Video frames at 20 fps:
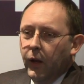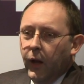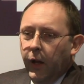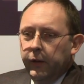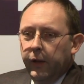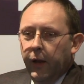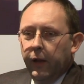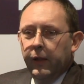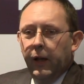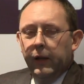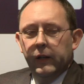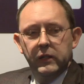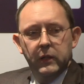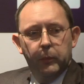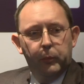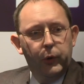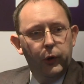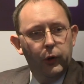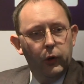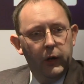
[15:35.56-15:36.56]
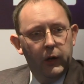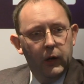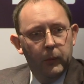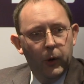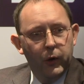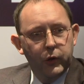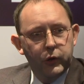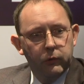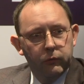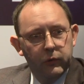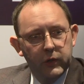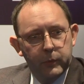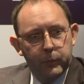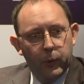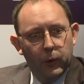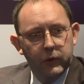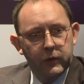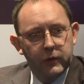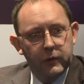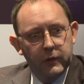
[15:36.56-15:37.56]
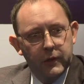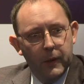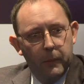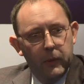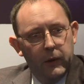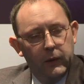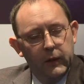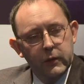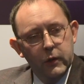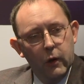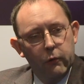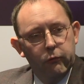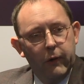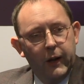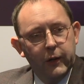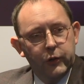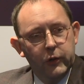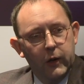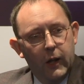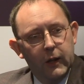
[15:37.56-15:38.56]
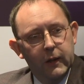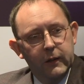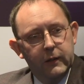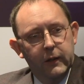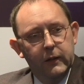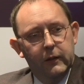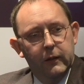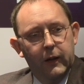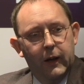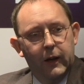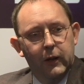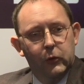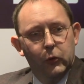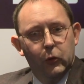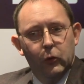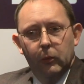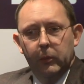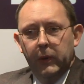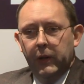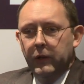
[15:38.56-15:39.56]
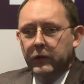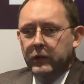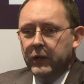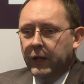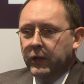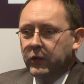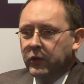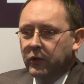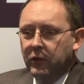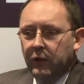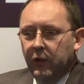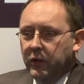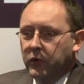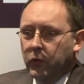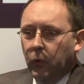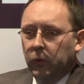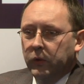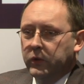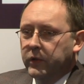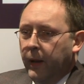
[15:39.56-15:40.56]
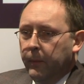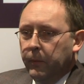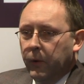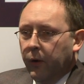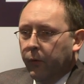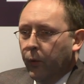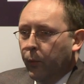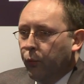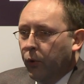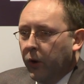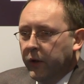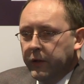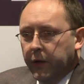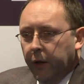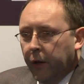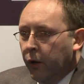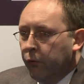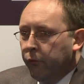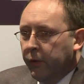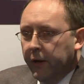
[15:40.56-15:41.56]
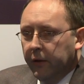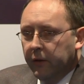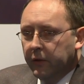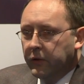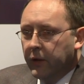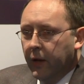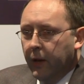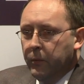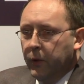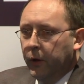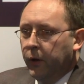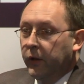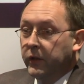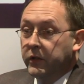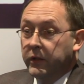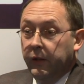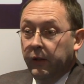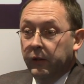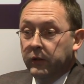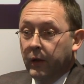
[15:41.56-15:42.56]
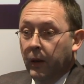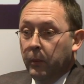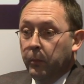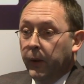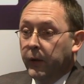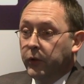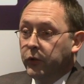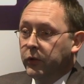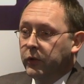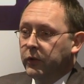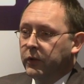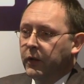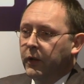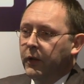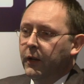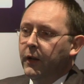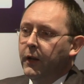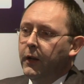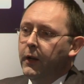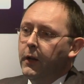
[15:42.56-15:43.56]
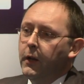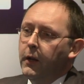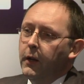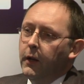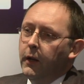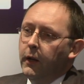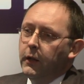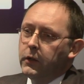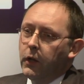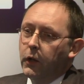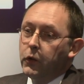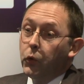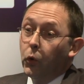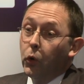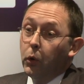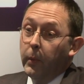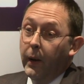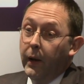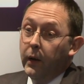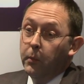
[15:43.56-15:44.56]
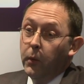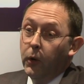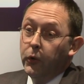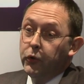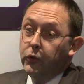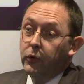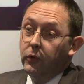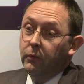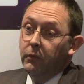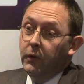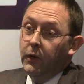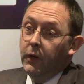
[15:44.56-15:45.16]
And yet that is purely an emotional response to something. There's no rationality to that at all, because it's all the same cover price. You're going to read the same. You're going to see the same pictures. So it's all about emotion.